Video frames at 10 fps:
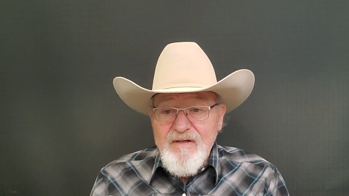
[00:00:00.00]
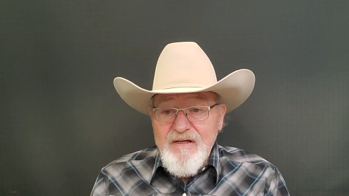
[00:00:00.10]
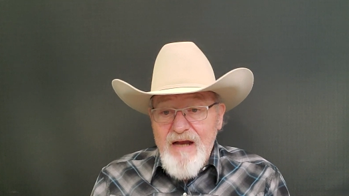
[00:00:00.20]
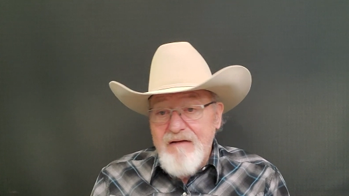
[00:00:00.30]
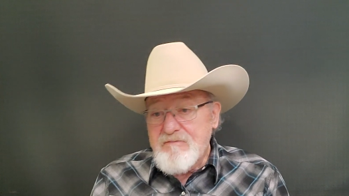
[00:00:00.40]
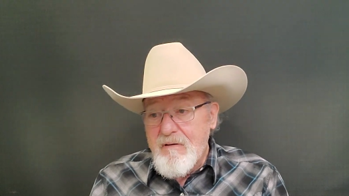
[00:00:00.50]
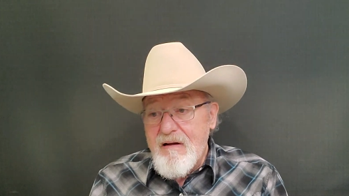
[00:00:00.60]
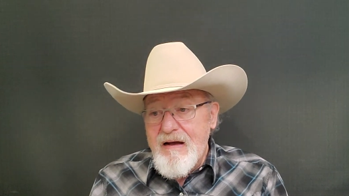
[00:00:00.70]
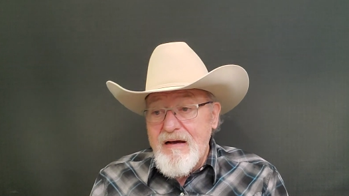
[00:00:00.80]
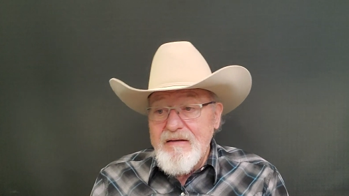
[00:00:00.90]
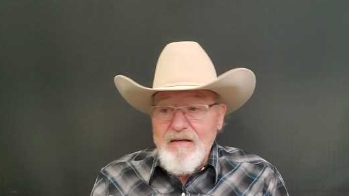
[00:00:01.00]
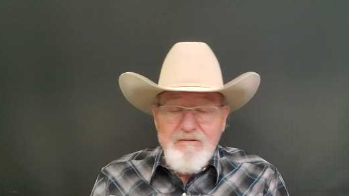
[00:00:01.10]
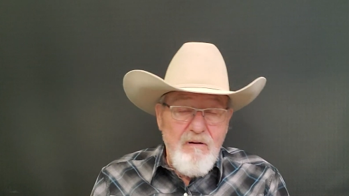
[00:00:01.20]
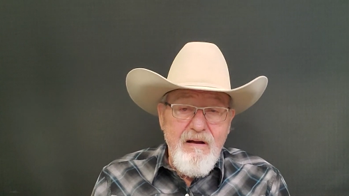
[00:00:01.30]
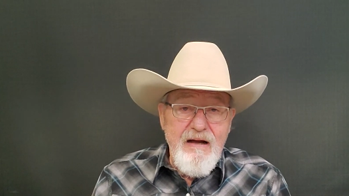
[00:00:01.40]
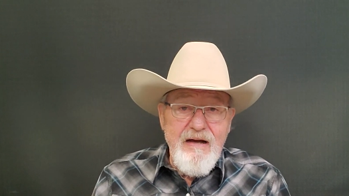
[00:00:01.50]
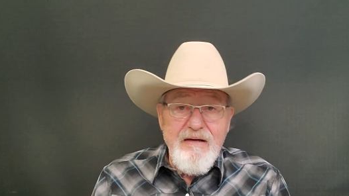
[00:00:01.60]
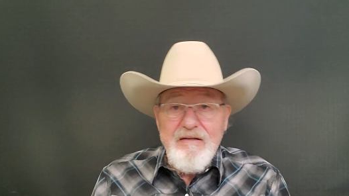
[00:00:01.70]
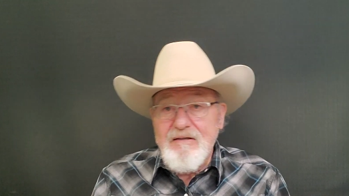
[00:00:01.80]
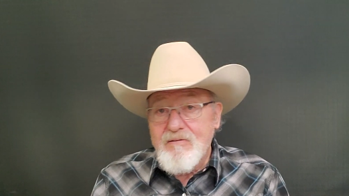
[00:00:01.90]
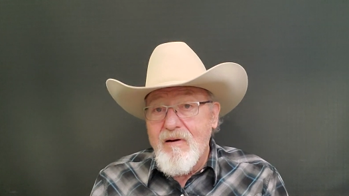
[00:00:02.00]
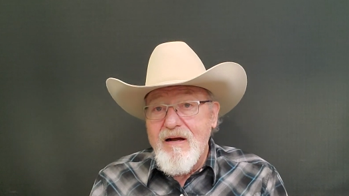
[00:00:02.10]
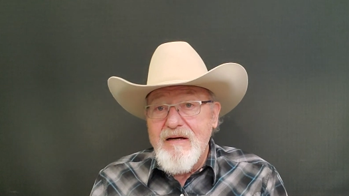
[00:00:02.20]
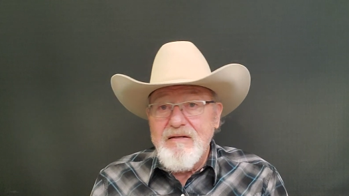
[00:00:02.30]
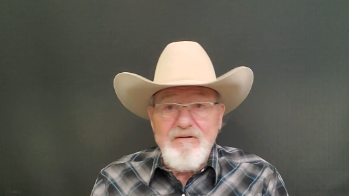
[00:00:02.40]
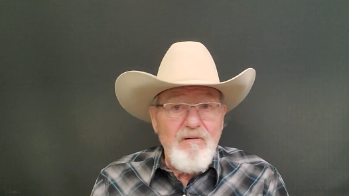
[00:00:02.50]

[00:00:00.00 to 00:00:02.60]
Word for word: And I try and I try and I try and I